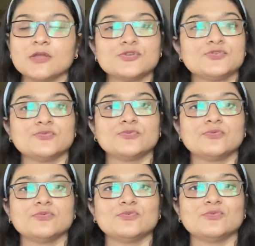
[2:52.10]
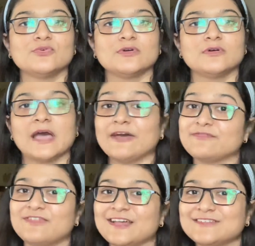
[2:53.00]
to have
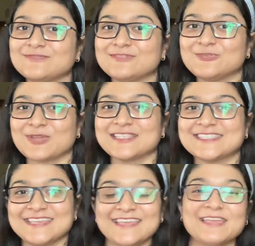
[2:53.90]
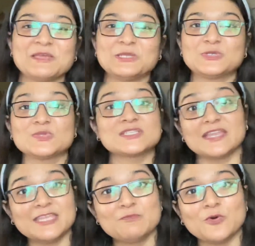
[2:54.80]
fun, you can say, to
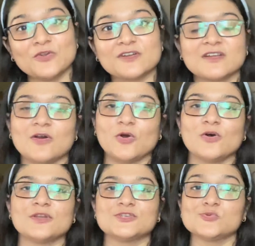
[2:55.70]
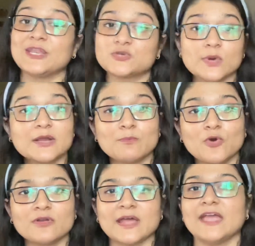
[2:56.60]
study more or to network
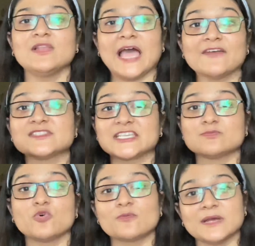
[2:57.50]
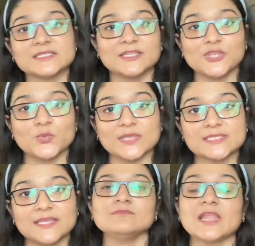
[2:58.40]
more. I'll have six more months in U S
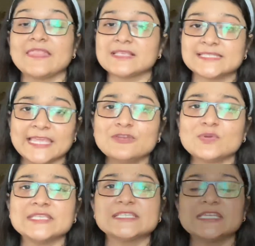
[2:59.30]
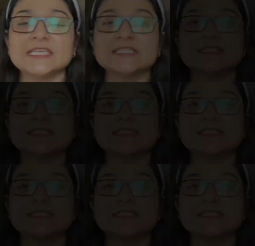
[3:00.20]
there. And the second reason is